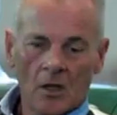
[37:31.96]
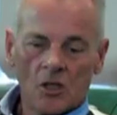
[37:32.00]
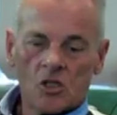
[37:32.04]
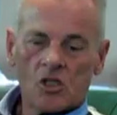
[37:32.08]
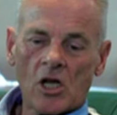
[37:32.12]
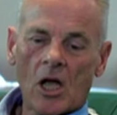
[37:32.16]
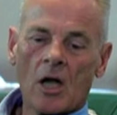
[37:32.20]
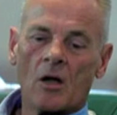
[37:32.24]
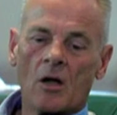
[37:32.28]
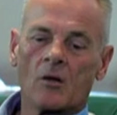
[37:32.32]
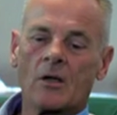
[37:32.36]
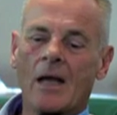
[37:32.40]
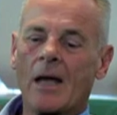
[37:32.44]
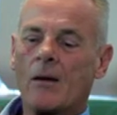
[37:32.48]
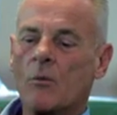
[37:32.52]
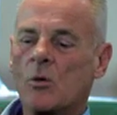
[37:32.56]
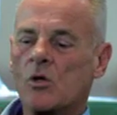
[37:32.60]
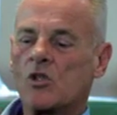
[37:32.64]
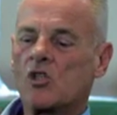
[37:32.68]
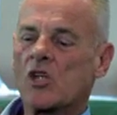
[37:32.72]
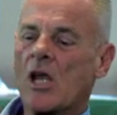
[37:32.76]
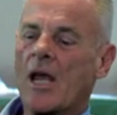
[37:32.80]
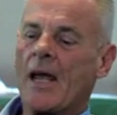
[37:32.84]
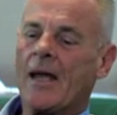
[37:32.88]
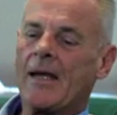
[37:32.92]
So that
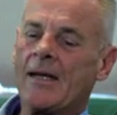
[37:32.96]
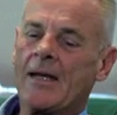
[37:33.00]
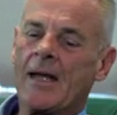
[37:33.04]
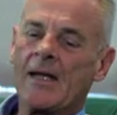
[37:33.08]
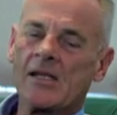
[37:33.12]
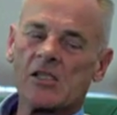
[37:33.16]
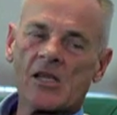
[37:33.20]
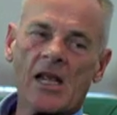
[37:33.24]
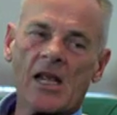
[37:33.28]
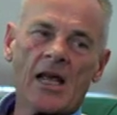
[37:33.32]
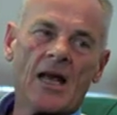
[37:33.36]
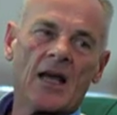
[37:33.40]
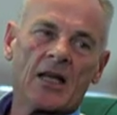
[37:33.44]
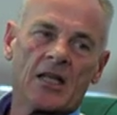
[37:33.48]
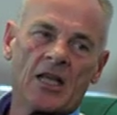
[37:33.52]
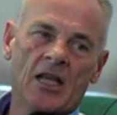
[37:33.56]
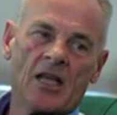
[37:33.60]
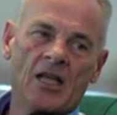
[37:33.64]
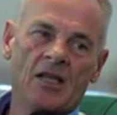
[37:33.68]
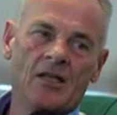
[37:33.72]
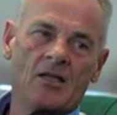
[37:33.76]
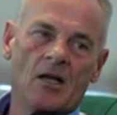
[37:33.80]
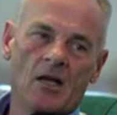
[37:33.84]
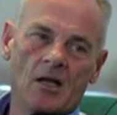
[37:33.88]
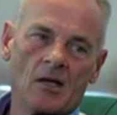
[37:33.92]
was saying, that's our
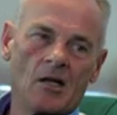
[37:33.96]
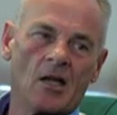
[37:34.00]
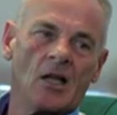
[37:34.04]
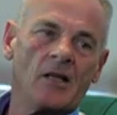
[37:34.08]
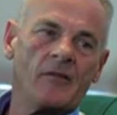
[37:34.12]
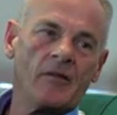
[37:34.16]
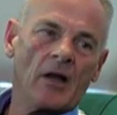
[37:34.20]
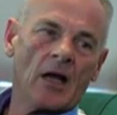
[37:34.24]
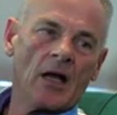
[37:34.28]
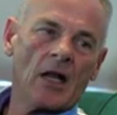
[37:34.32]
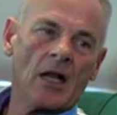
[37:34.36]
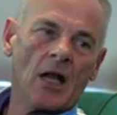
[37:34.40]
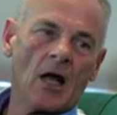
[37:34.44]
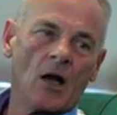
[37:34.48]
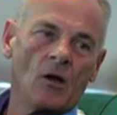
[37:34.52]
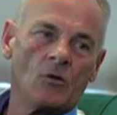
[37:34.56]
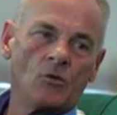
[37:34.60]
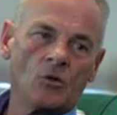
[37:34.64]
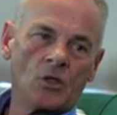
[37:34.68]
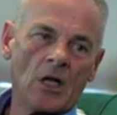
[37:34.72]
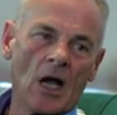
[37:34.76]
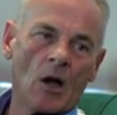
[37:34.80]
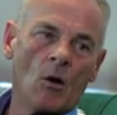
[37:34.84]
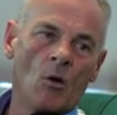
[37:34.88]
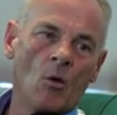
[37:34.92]
kid, leave it
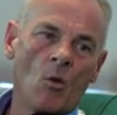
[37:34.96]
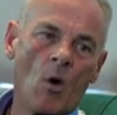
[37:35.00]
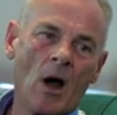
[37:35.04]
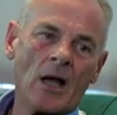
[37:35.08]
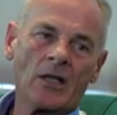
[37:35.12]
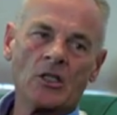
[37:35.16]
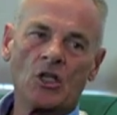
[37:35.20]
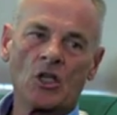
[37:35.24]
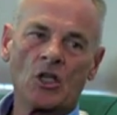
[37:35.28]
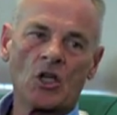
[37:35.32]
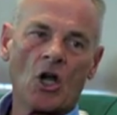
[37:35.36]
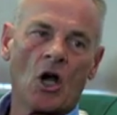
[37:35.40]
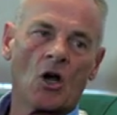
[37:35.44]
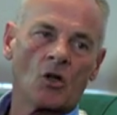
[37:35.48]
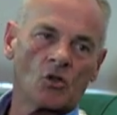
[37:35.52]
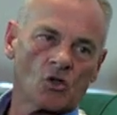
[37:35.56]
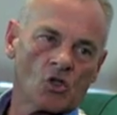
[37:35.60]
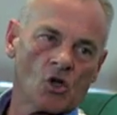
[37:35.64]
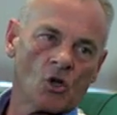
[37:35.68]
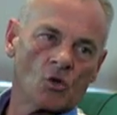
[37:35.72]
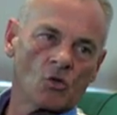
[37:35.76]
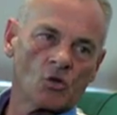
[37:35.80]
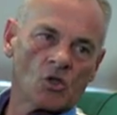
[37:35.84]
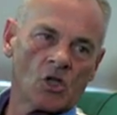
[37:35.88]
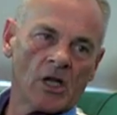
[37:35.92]
alone, go away. You can't
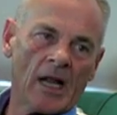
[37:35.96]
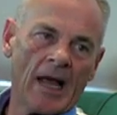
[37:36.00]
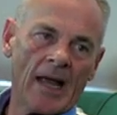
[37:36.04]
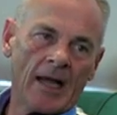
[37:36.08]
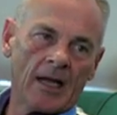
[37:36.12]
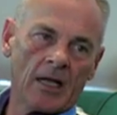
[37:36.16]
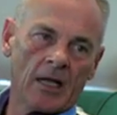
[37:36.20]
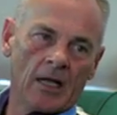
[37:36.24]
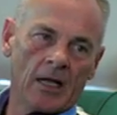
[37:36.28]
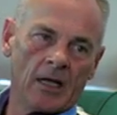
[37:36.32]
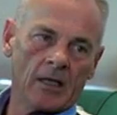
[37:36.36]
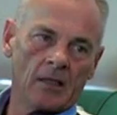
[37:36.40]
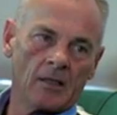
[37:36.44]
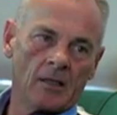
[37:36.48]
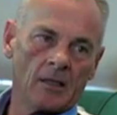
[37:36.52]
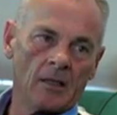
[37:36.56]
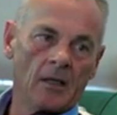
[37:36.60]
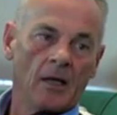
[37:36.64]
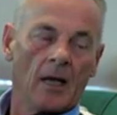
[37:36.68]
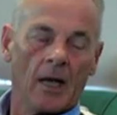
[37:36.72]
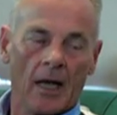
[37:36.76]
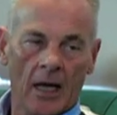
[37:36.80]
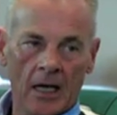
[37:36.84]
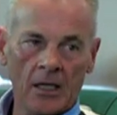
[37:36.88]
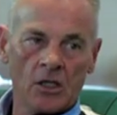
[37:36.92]
talk to that kid.
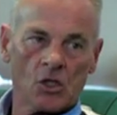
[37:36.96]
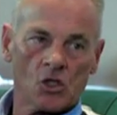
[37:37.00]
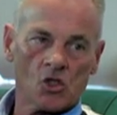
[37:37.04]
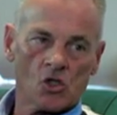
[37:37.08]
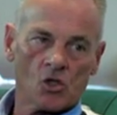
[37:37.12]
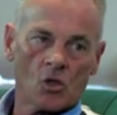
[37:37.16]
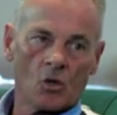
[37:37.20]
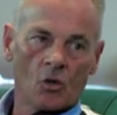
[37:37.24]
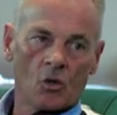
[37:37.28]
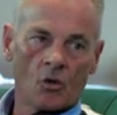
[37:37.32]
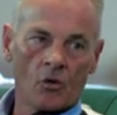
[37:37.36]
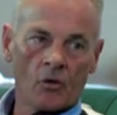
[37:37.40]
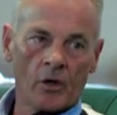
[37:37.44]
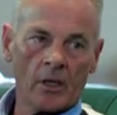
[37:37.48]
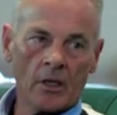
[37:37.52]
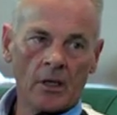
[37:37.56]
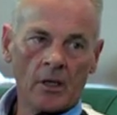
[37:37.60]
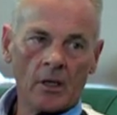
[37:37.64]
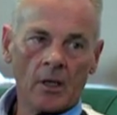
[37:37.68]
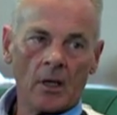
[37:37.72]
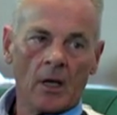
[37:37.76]
End of story.